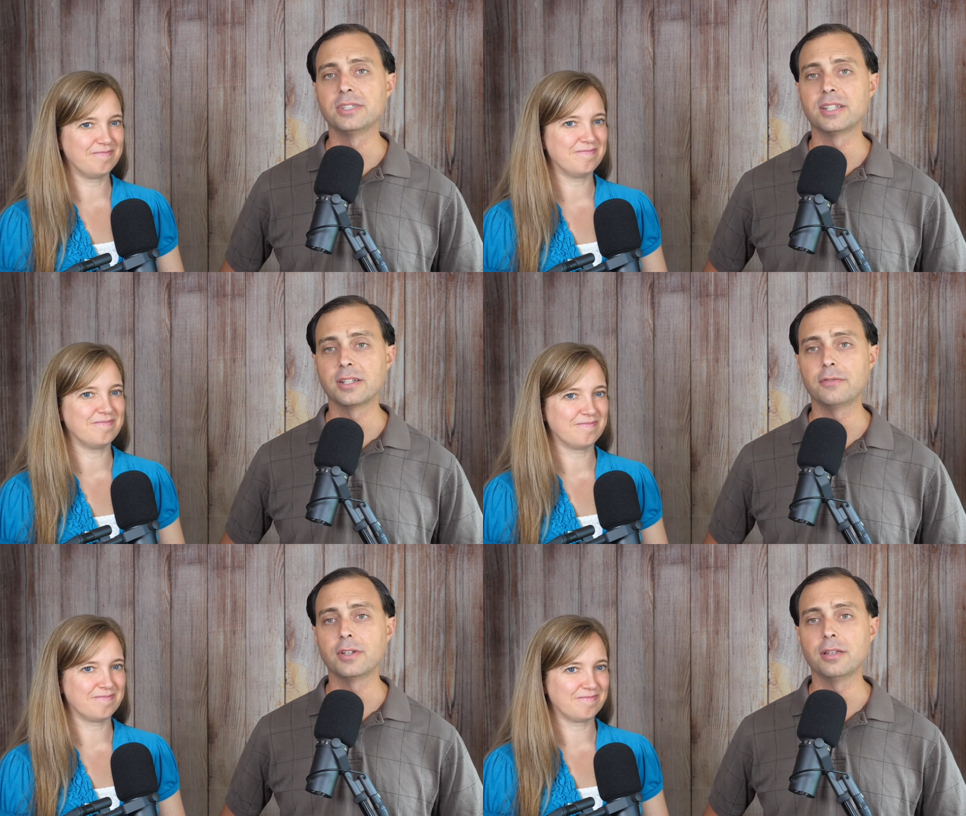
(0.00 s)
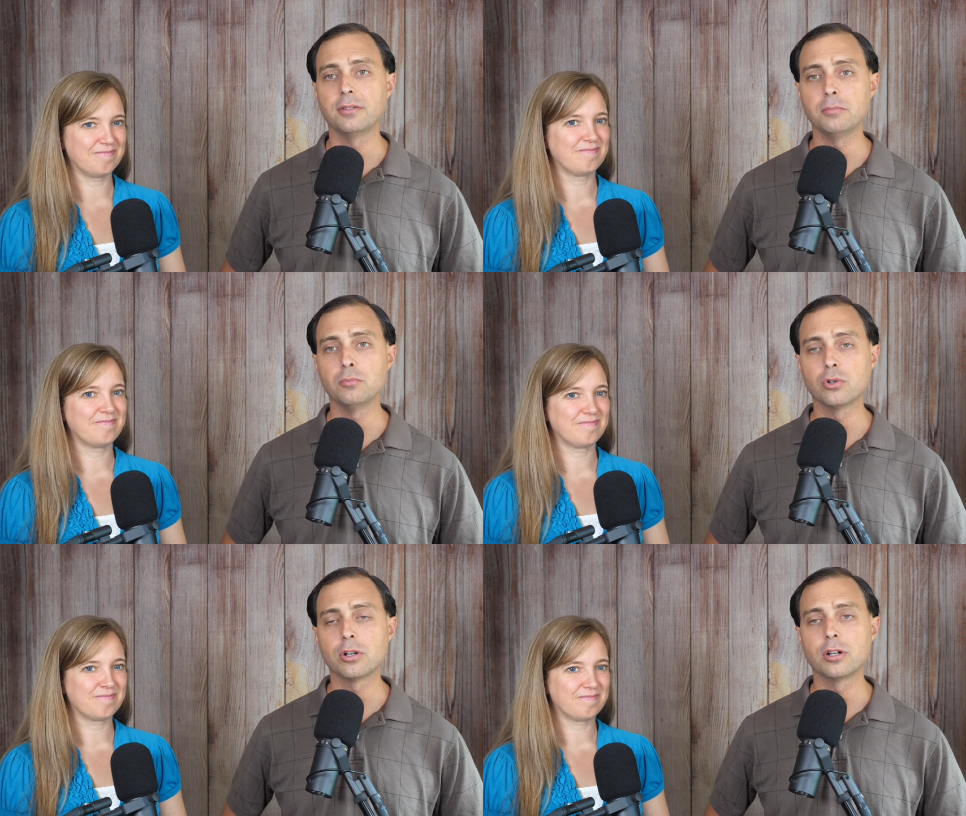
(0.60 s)
Speaker 1: significantly
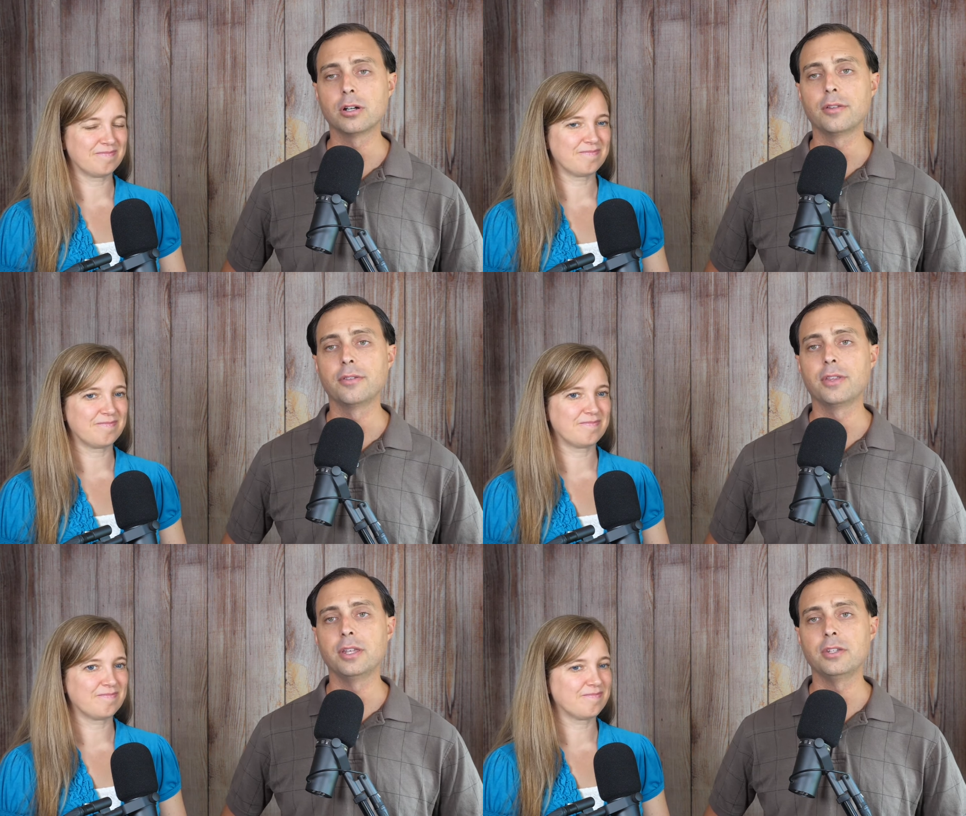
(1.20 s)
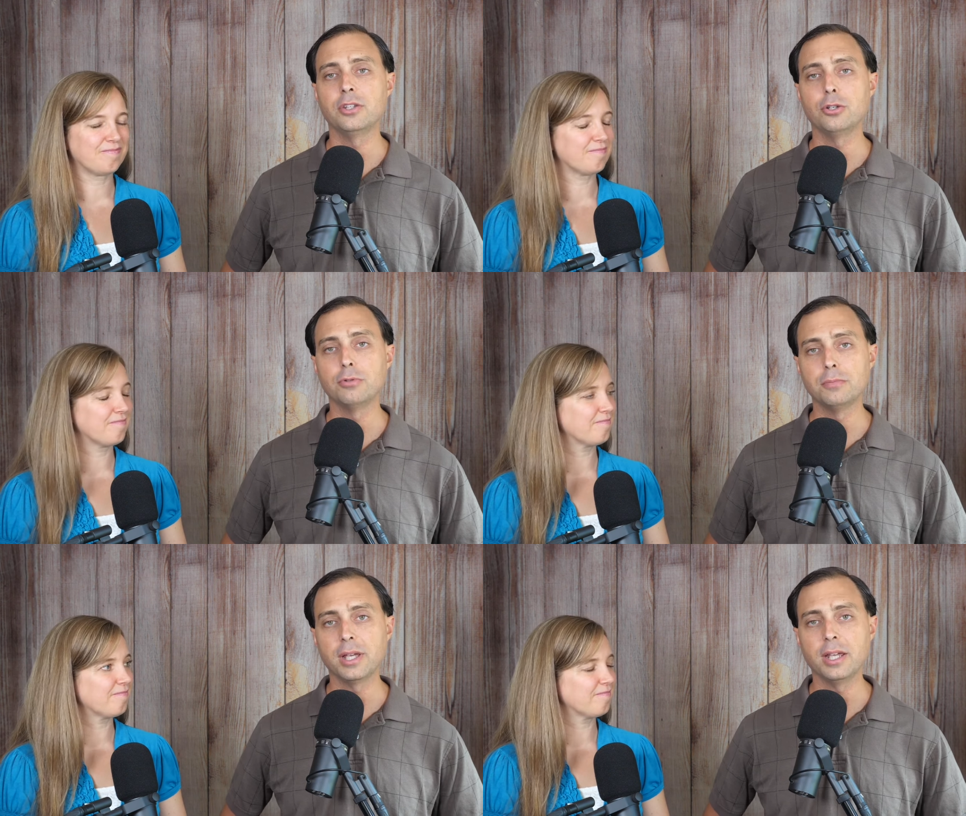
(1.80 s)
more than you
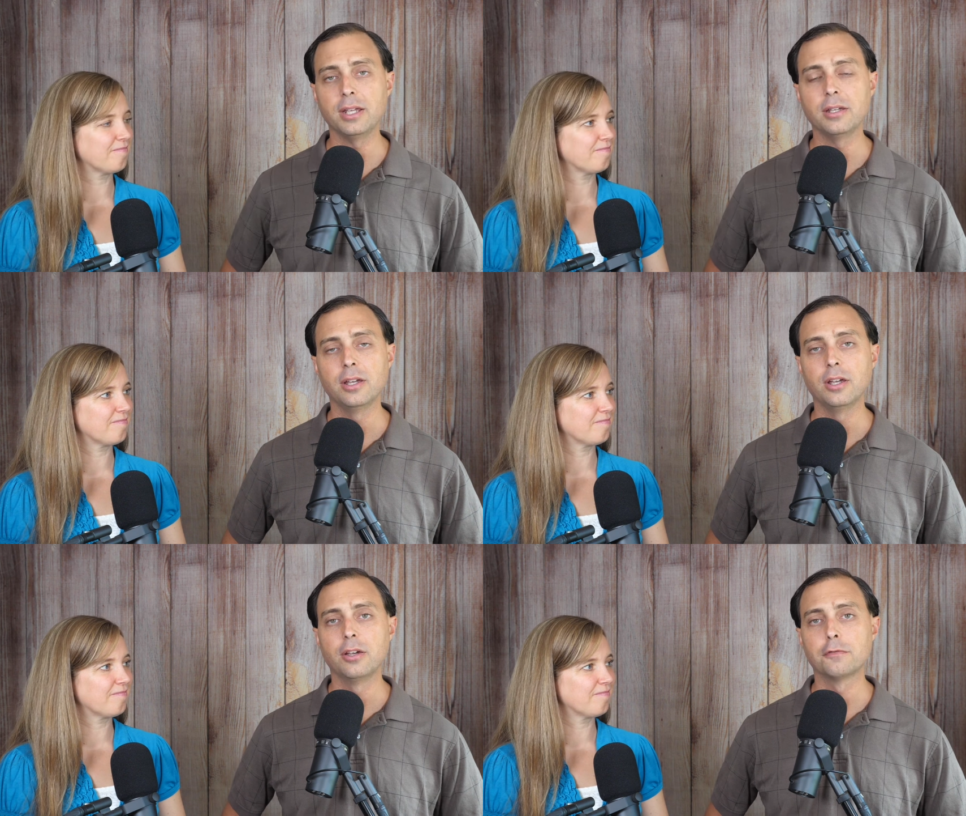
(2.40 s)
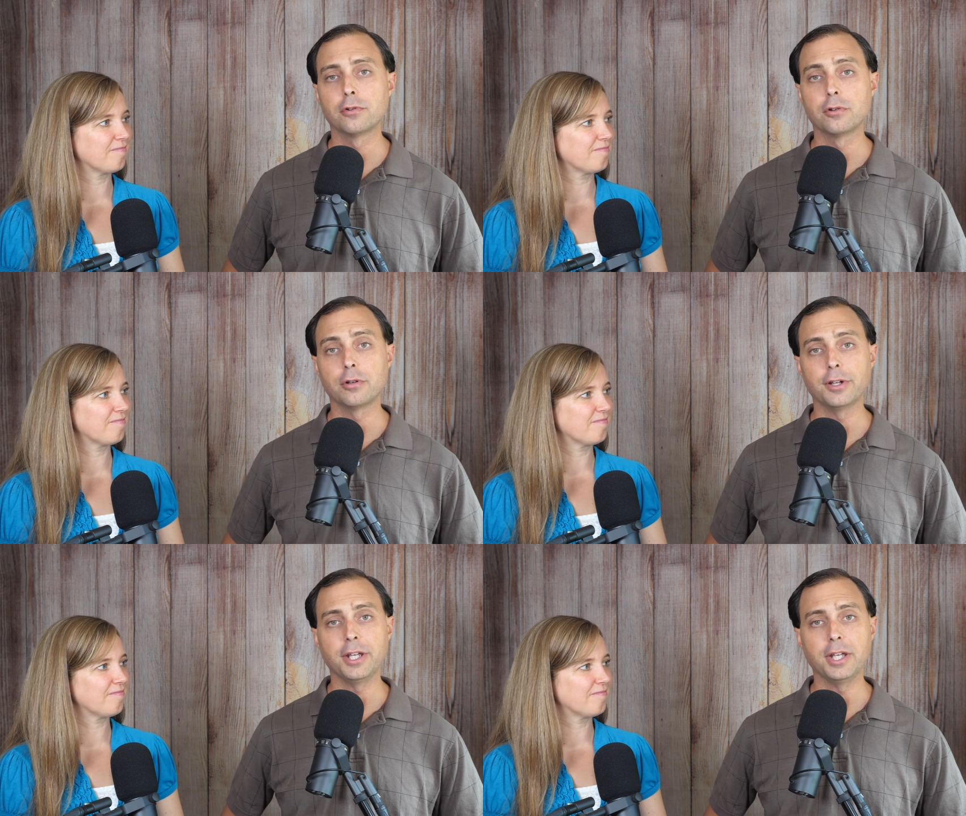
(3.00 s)
would pay
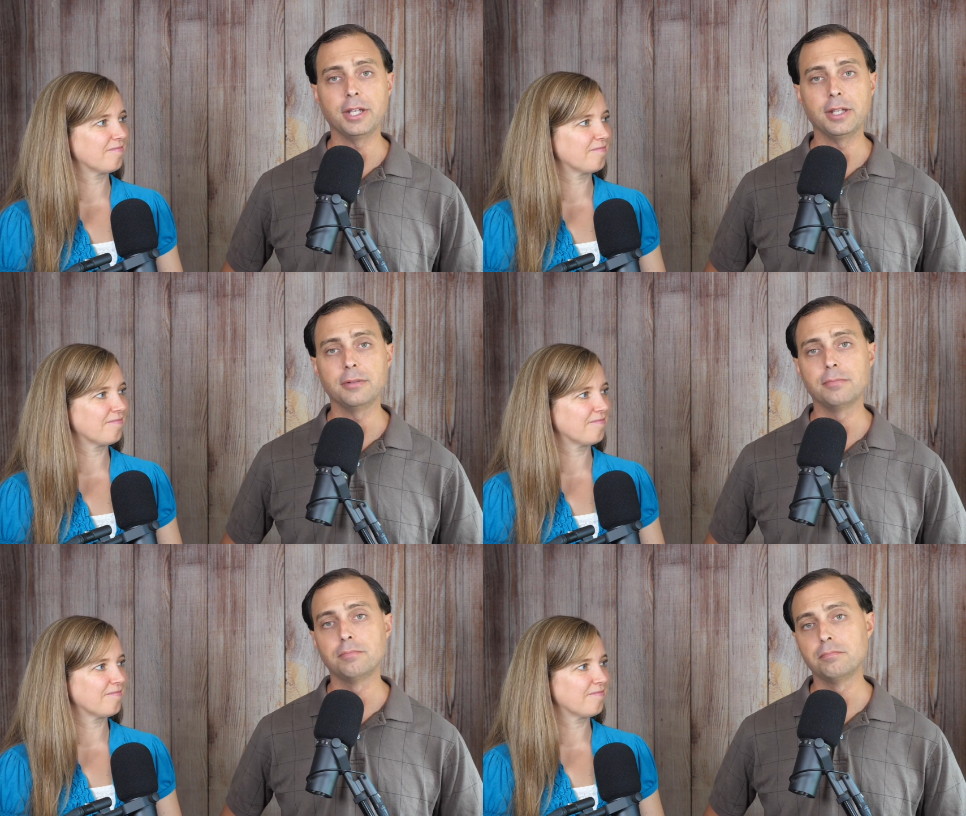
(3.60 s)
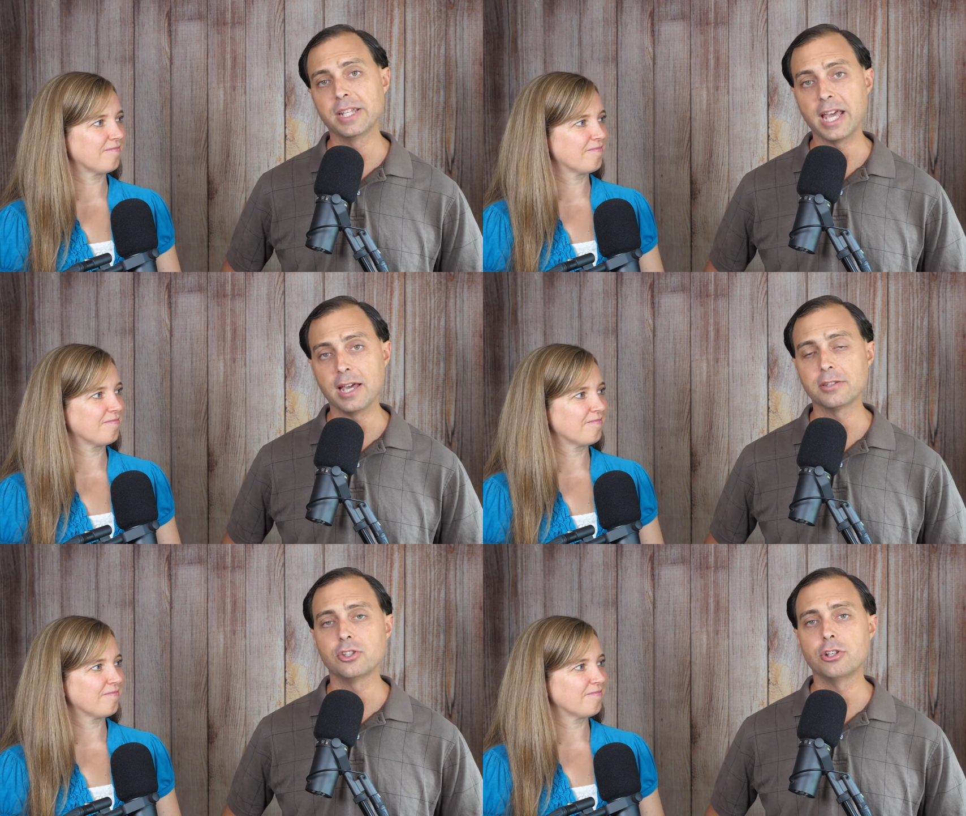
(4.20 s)
for a
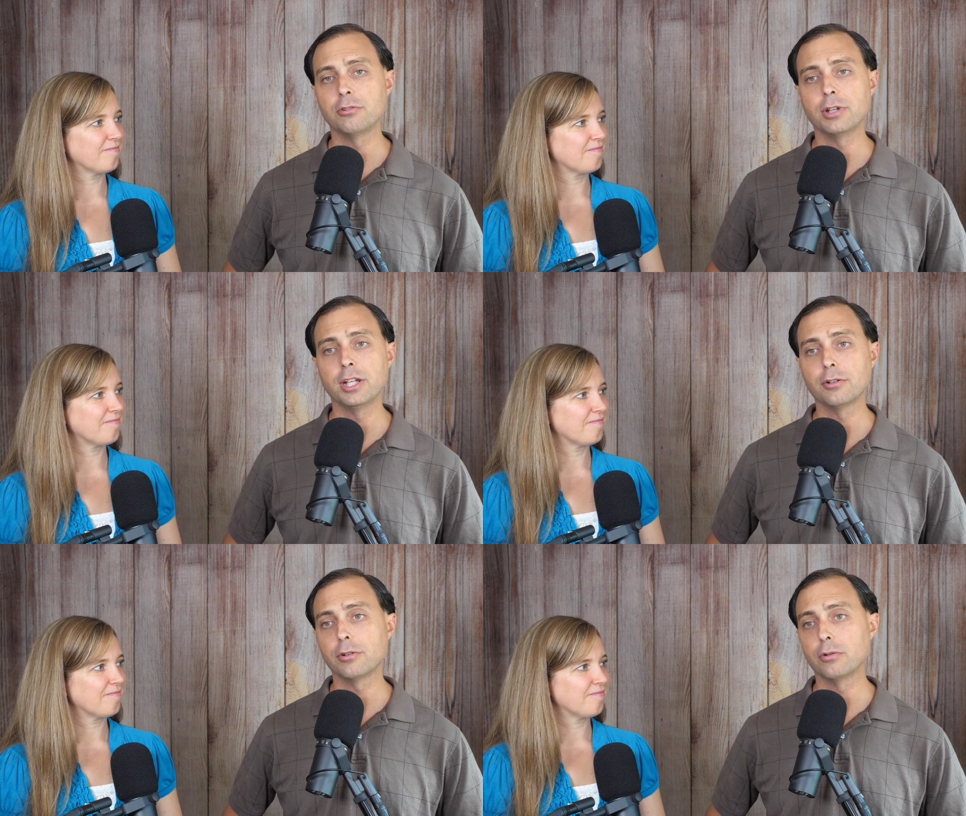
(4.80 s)
gas generator,